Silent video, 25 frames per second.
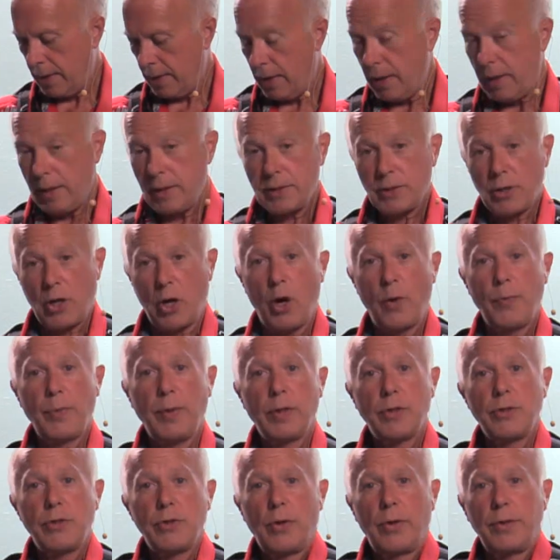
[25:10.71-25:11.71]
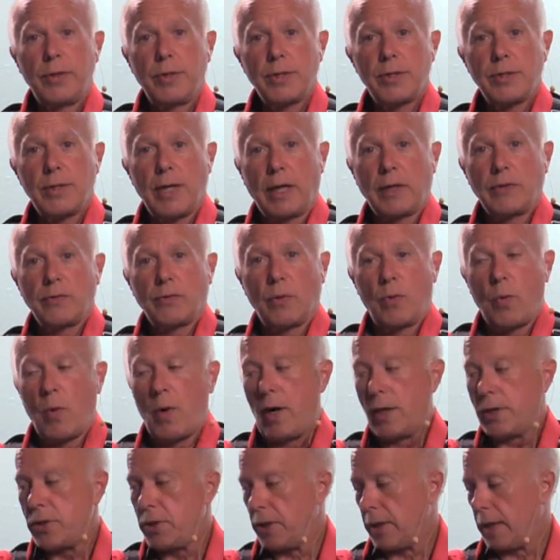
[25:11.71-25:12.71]
So I hope you enjoyed this. Thanks for
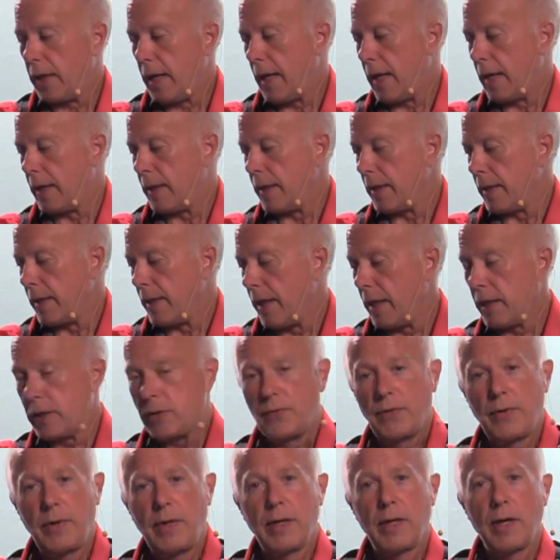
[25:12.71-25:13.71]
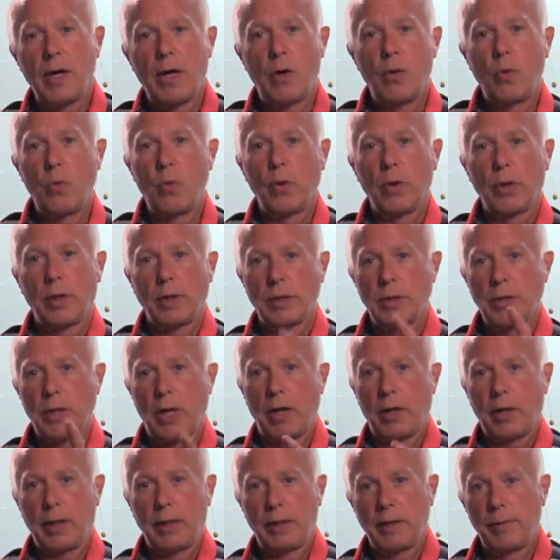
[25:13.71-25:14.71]
watching. And in the next video, we're going to
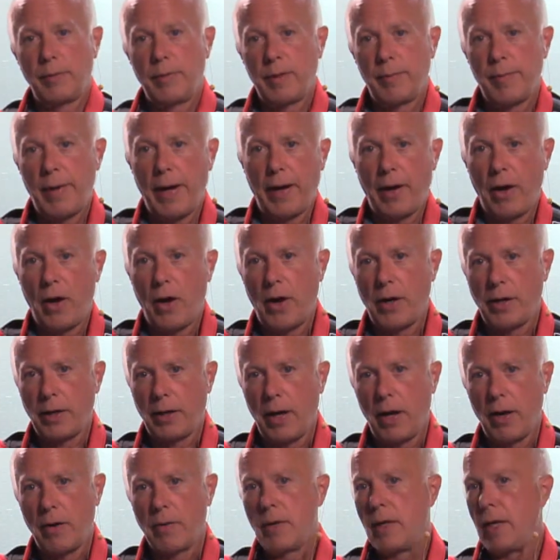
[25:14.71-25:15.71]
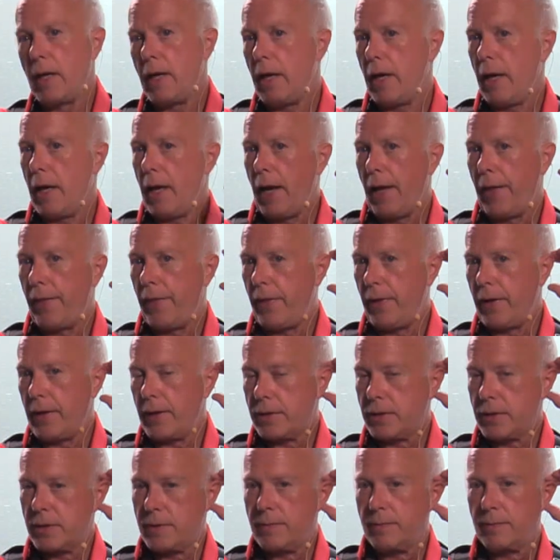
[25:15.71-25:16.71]
talk a little bit about audio.
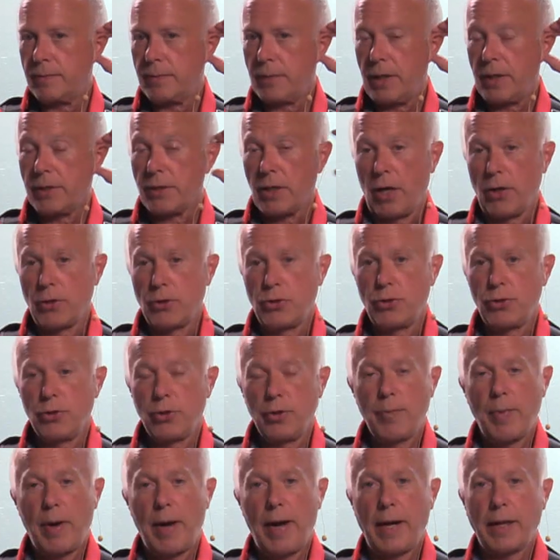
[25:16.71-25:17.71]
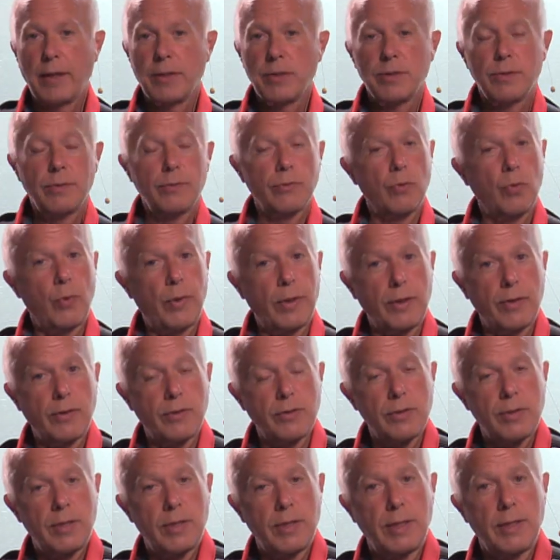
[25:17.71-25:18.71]
This is our Shure mics. We
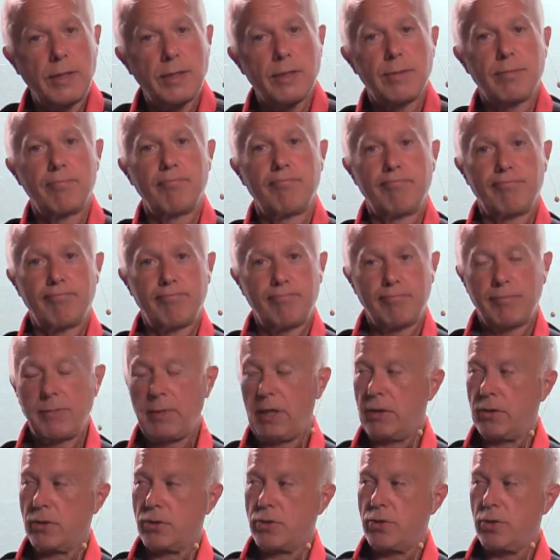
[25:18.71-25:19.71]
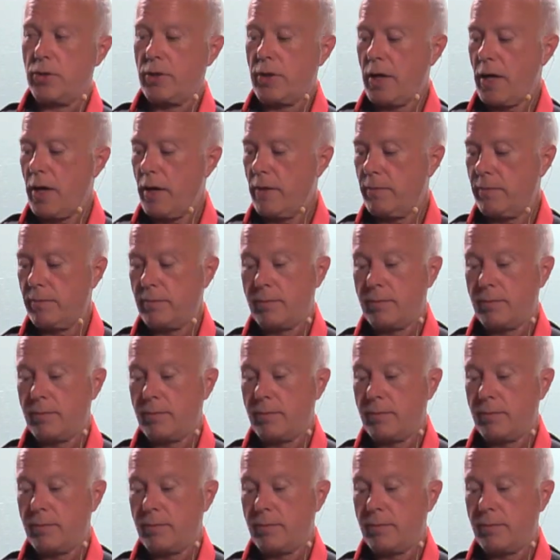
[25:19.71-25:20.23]
use these in the studio.